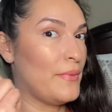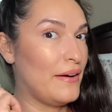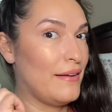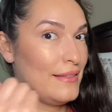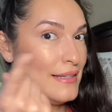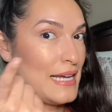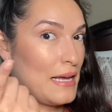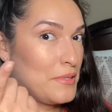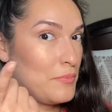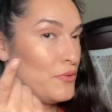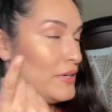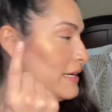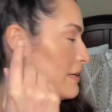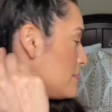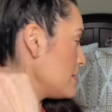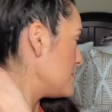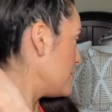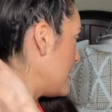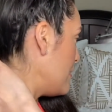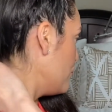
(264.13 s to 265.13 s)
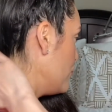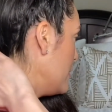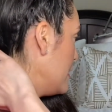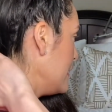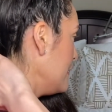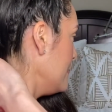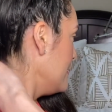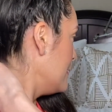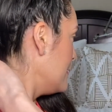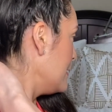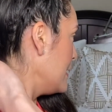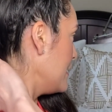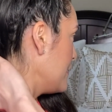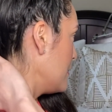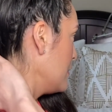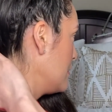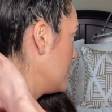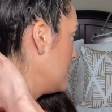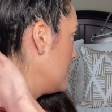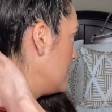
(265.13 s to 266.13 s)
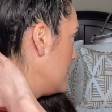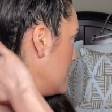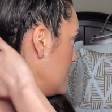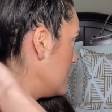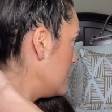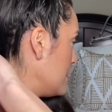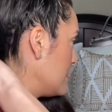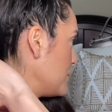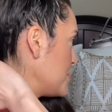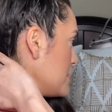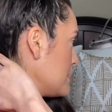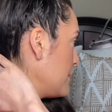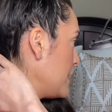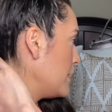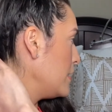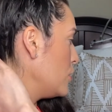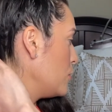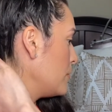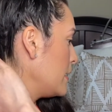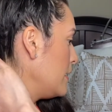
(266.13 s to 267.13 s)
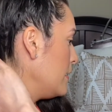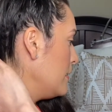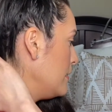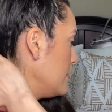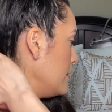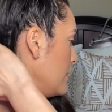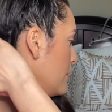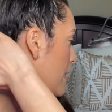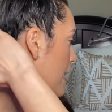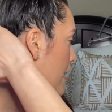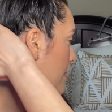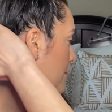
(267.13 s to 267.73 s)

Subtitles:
the types of ponytails is you have one here, which is the very low one, and then you have